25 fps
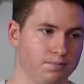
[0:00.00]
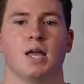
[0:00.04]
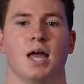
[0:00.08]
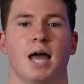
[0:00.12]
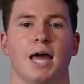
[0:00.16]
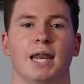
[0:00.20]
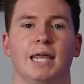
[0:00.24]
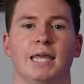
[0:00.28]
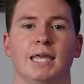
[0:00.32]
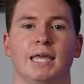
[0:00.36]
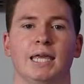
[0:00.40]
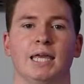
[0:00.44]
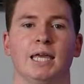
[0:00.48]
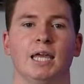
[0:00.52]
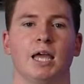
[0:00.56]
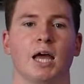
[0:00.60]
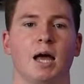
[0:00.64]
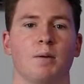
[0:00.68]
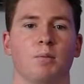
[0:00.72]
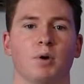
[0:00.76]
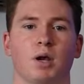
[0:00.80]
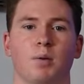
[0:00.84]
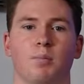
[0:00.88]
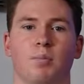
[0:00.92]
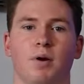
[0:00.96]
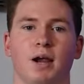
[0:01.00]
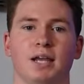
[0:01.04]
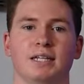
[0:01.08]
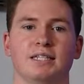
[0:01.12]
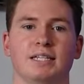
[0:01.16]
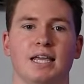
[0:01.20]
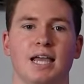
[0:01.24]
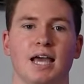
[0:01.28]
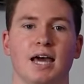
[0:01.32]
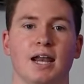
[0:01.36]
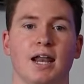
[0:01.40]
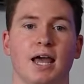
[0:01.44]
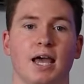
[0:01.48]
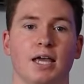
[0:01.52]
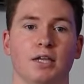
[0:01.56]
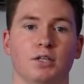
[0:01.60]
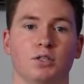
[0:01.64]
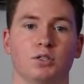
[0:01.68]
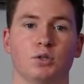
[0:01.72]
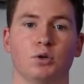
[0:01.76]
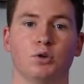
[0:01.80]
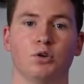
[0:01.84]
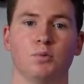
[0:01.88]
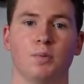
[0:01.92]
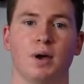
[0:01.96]
And here I'm going to break down a
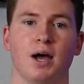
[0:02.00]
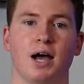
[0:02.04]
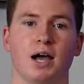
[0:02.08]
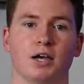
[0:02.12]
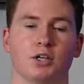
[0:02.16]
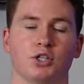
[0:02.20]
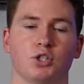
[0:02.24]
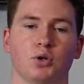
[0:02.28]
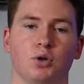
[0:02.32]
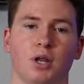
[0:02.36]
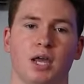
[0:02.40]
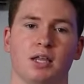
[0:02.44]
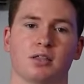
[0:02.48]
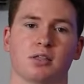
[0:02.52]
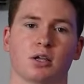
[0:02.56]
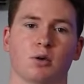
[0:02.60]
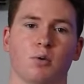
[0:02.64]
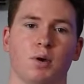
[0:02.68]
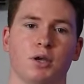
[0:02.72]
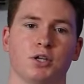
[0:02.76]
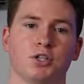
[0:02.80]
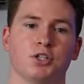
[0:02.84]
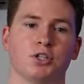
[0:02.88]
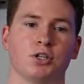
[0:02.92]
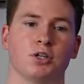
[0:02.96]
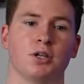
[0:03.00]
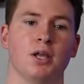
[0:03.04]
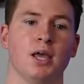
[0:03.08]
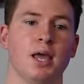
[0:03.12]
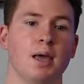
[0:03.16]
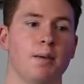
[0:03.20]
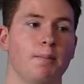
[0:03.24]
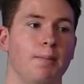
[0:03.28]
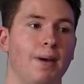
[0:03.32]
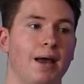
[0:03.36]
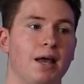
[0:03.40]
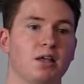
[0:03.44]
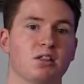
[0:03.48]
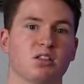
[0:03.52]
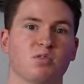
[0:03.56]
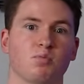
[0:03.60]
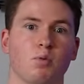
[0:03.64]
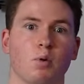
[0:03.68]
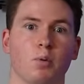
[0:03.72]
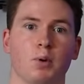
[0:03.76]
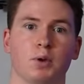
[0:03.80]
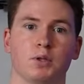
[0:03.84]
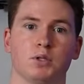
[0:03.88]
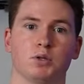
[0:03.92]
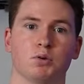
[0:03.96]
2-mark short answer question based on
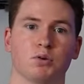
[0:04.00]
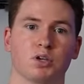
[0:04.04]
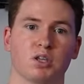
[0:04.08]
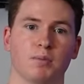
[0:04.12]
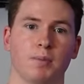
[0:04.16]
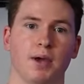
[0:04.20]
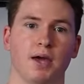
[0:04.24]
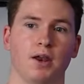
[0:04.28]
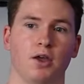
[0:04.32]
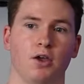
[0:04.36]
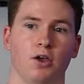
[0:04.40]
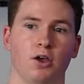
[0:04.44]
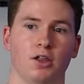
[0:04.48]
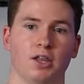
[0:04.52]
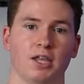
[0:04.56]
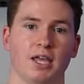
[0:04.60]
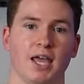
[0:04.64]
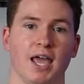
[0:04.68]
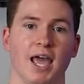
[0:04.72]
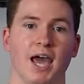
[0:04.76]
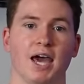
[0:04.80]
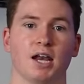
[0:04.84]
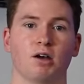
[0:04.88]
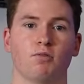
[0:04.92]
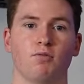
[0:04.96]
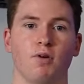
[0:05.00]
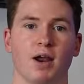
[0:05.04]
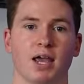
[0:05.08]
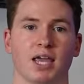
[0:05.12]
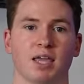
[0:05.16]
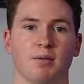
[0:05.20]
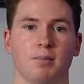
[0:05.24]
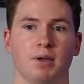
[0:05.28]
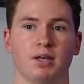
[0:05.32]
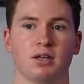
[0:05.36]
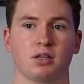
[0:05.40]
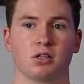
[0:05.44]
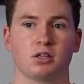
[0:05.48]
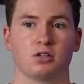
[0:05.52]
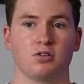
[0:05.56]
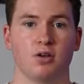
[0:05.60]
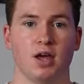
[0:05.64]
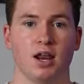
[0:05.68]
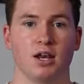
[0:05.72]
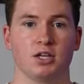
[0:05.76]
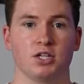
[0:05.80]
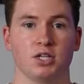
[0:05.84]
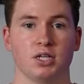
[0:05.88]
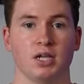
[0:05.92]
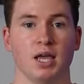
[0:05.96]
what we were talking about earlier, how to recommend a
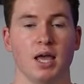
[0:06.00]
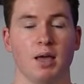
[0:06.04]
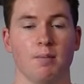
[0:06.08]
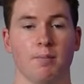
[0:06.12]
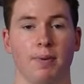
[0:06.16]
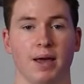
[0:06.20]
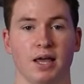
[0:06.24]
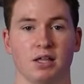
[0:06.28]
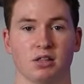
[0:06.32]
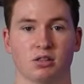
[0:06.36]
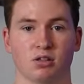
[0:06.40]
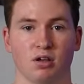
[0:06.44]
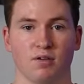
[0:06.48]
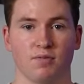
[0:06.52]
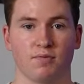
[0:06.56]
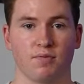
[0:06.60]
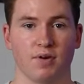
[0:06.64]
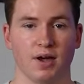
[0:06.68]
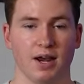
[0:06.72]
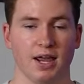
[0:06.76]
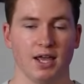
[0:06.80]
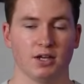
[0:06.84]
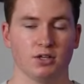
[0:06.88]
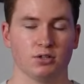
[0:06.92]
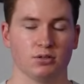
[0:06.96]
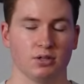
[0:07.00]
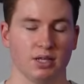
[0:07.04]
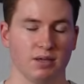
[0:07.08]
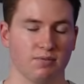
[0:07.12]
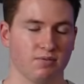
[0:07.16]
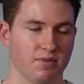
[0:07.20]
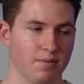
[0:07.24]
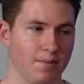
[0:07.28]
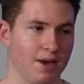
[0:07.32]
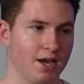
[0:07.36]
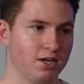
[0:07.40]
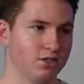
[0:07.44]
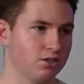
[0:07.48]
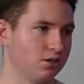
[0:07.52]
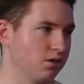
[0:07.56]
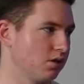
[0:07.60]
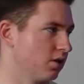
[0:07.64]
strategy based off financial information.